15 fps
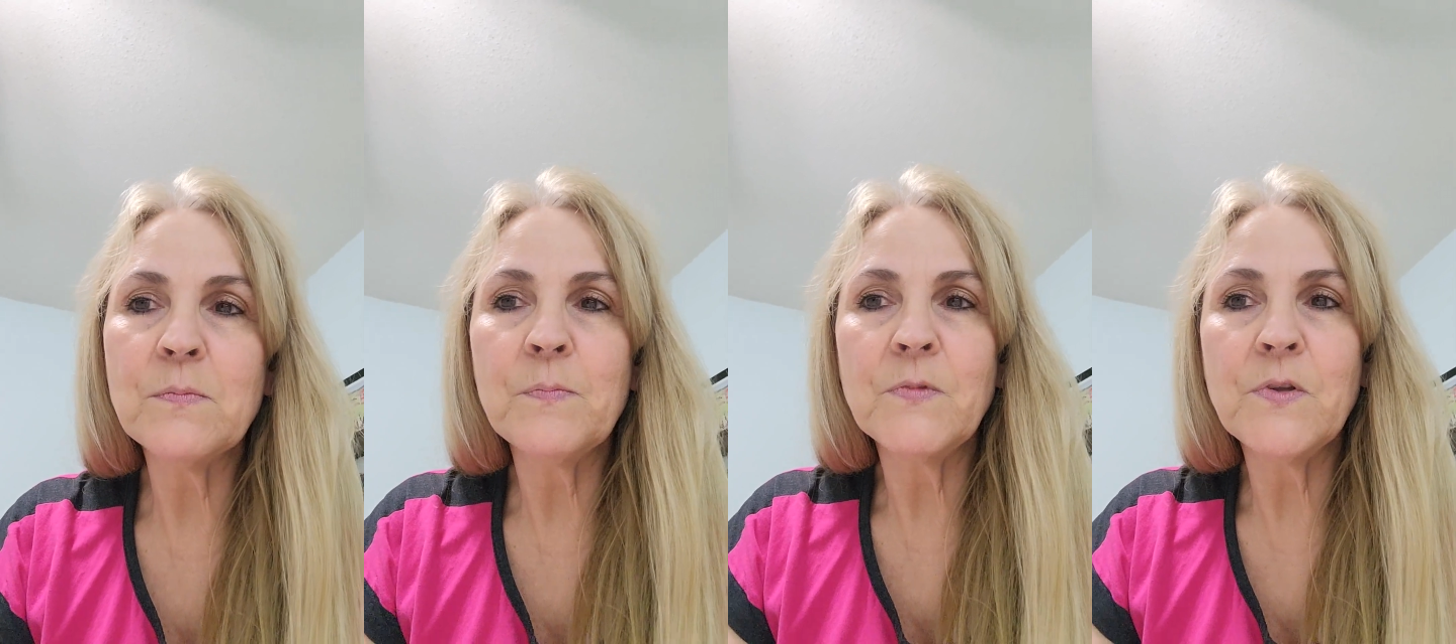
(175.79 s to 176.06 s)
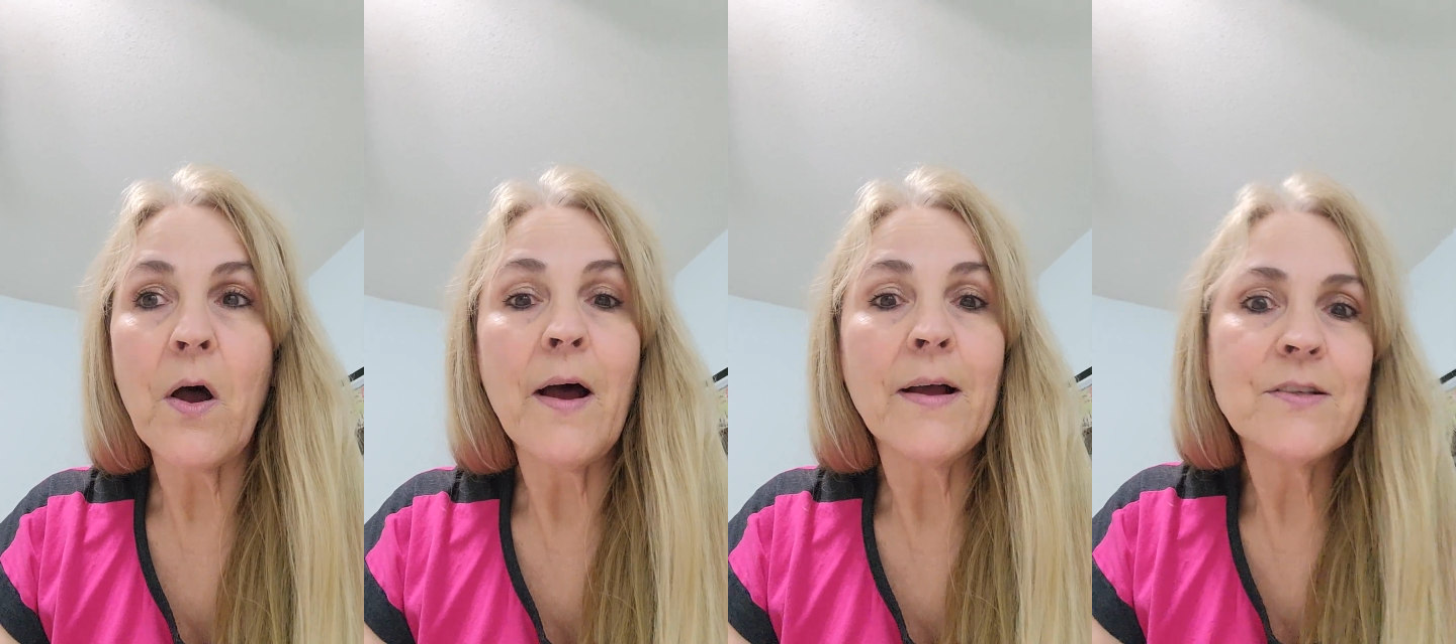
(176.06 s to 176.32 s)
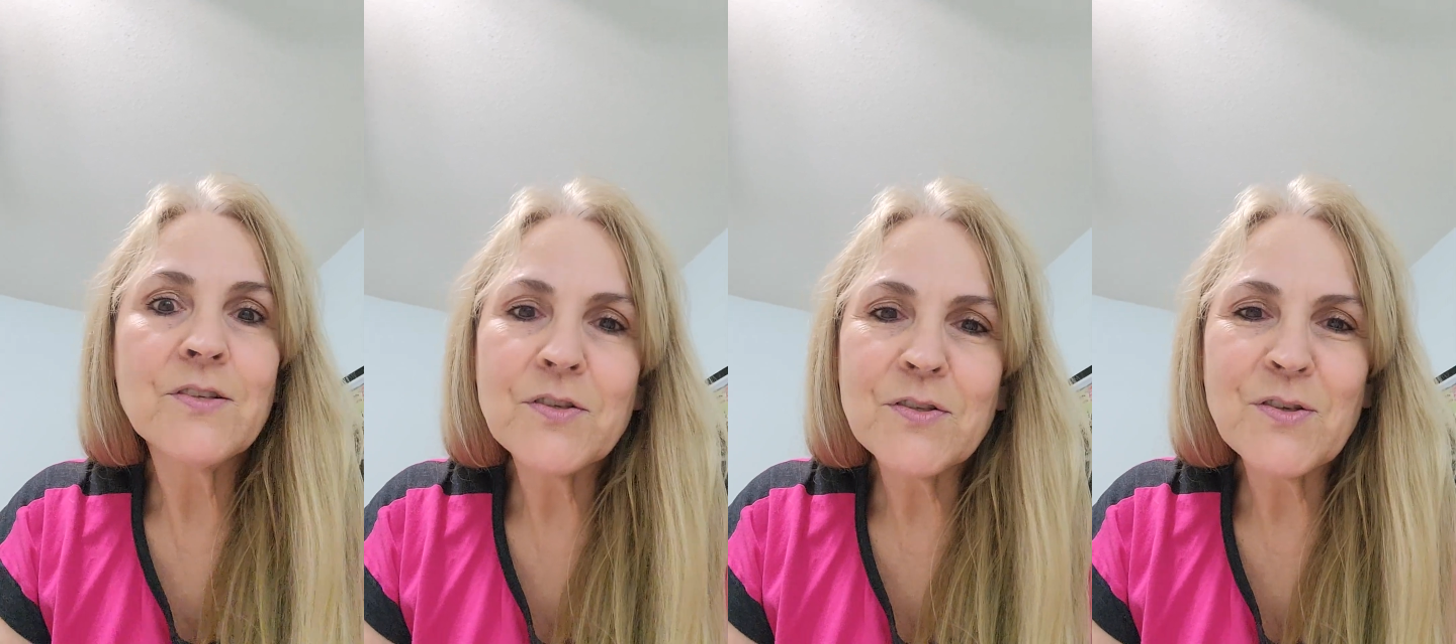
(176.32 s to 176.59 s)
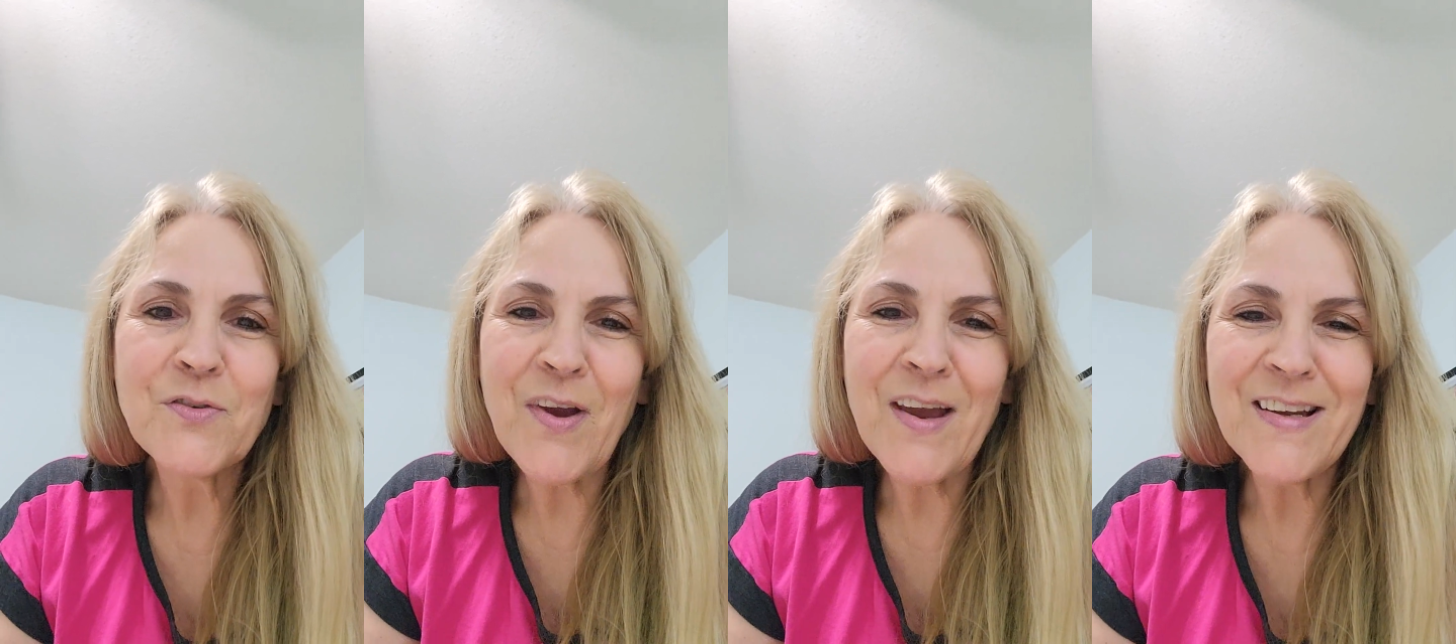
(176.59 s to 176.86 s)
Dawn's
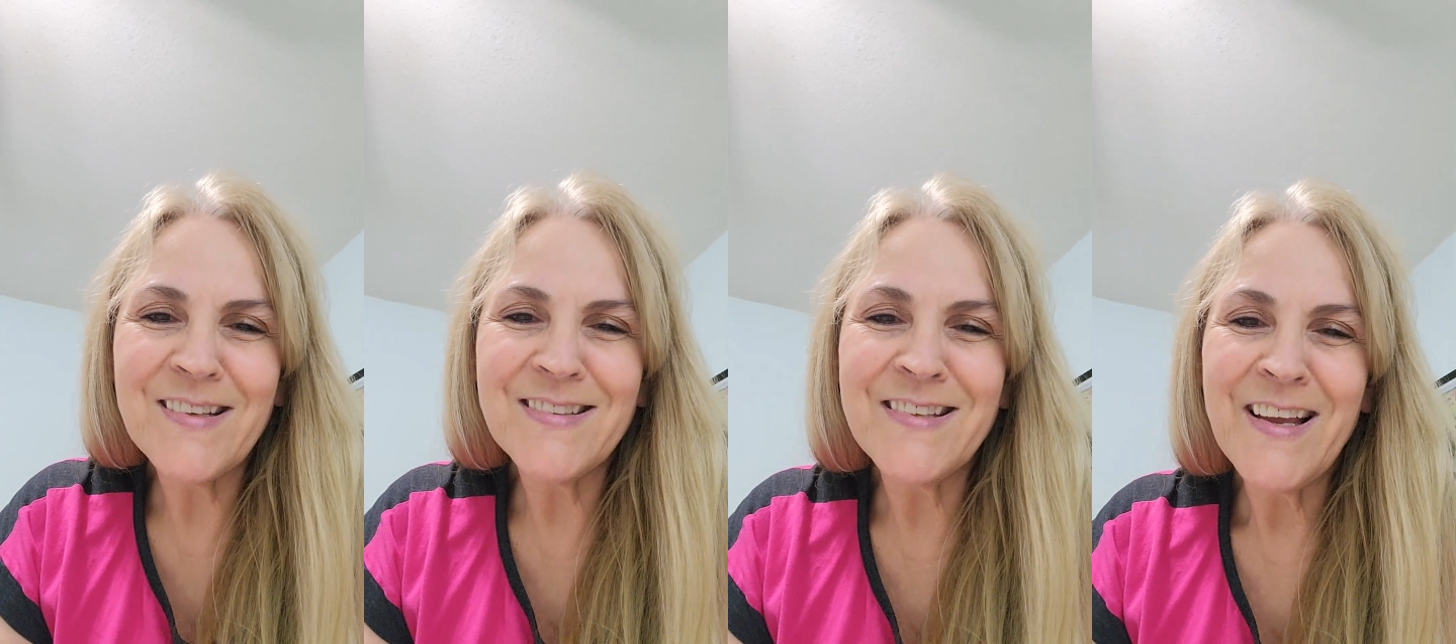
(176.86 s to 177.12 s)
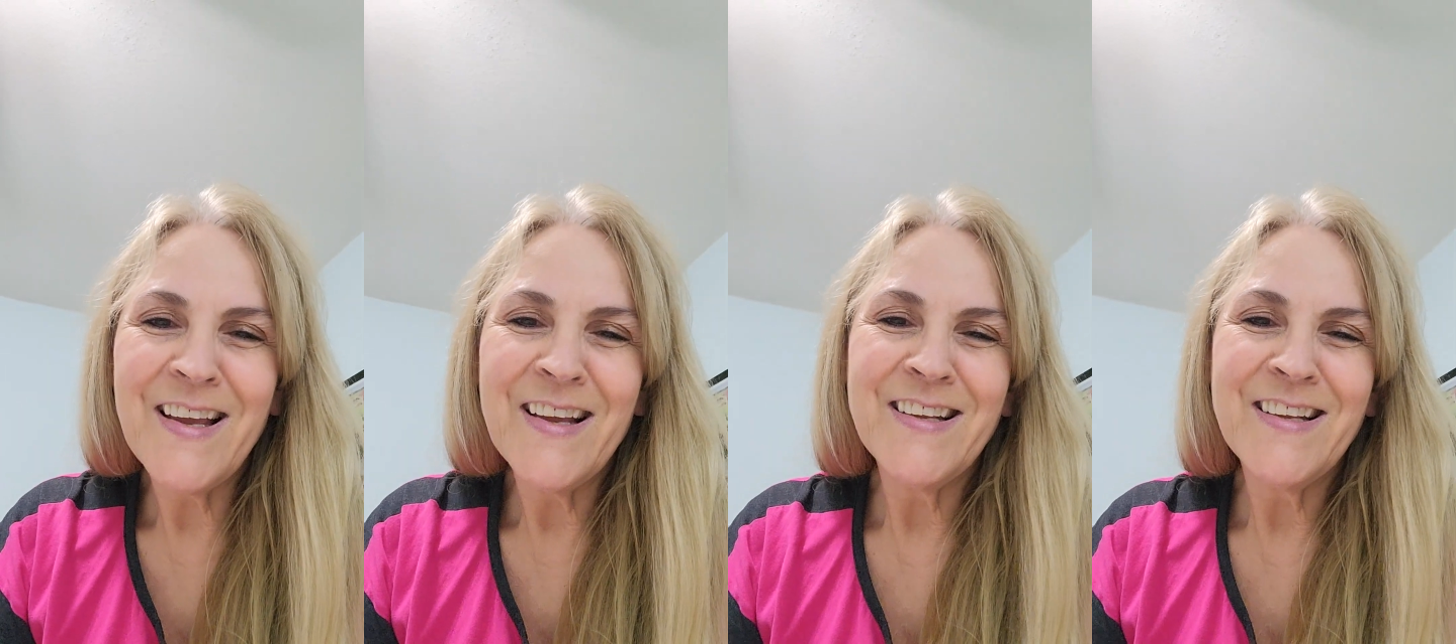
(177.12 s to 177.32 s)
just great on